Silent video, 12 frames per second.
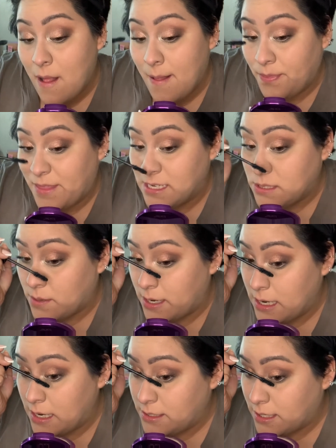This
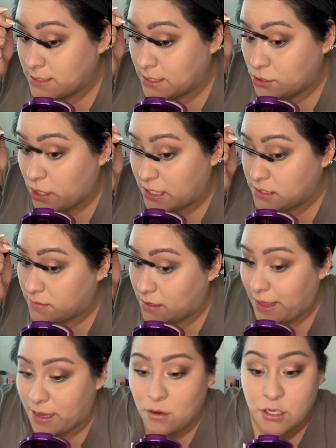one doesn't transfer.
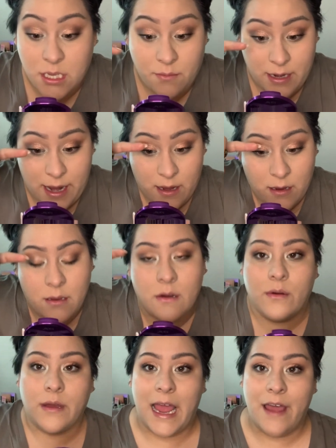Like usually when I,
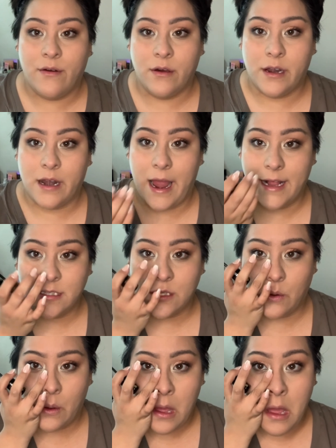I have hooded eyes,
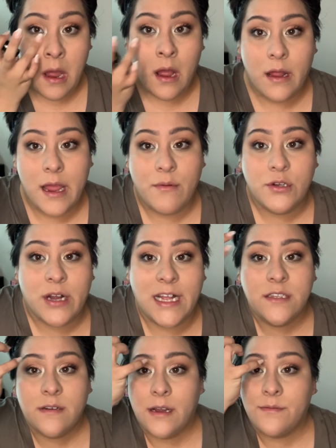so it would
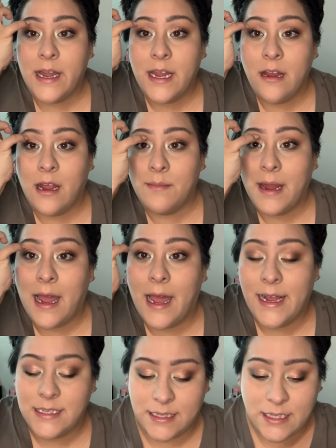transfer on right here on my
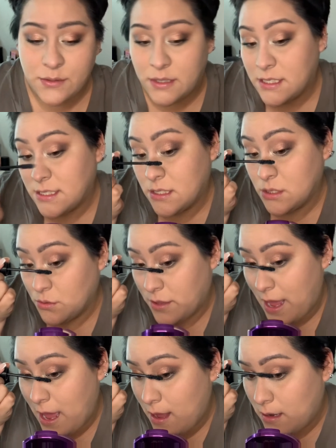eyes, and this one doesn't do
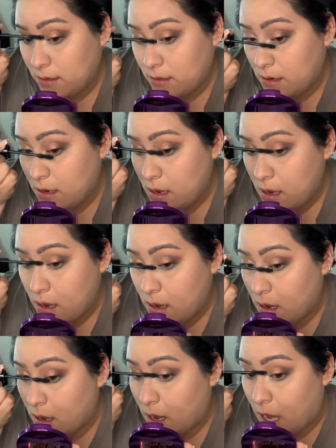that.
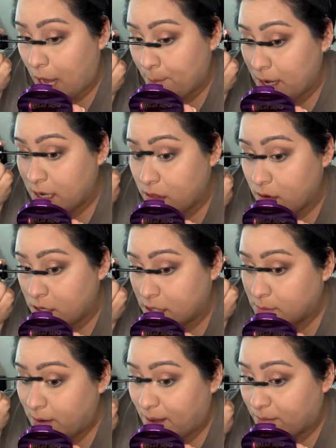And neither
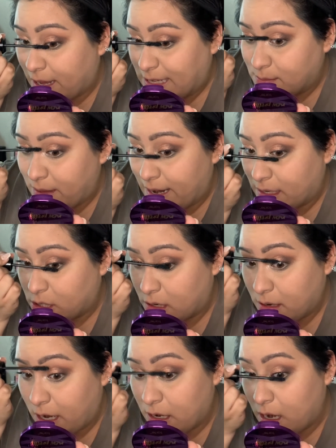does my M Cosmetics
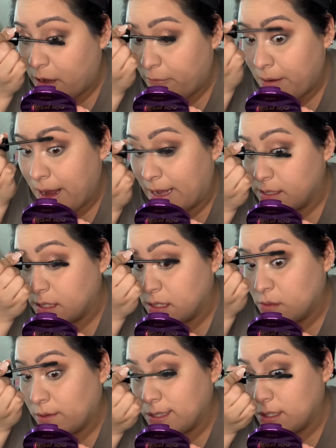or none of my Essence
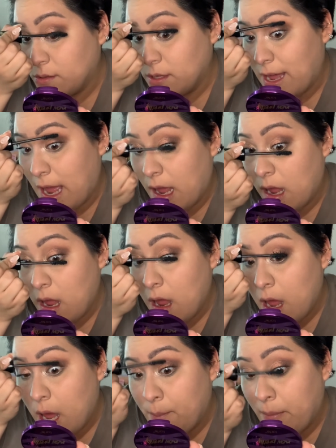ones do that.
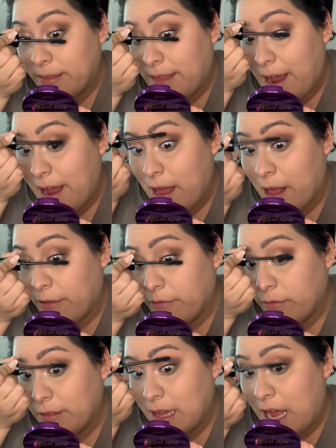But that e.l.f.
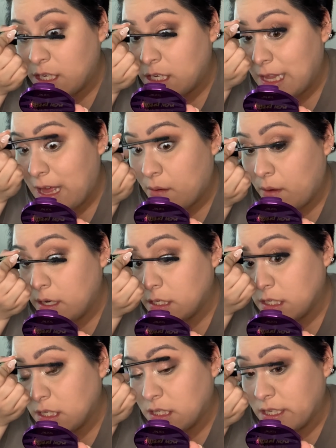Lash It Loud one
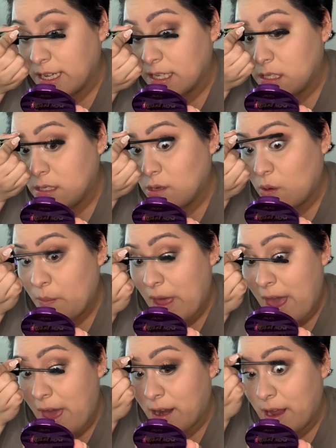just did so bad.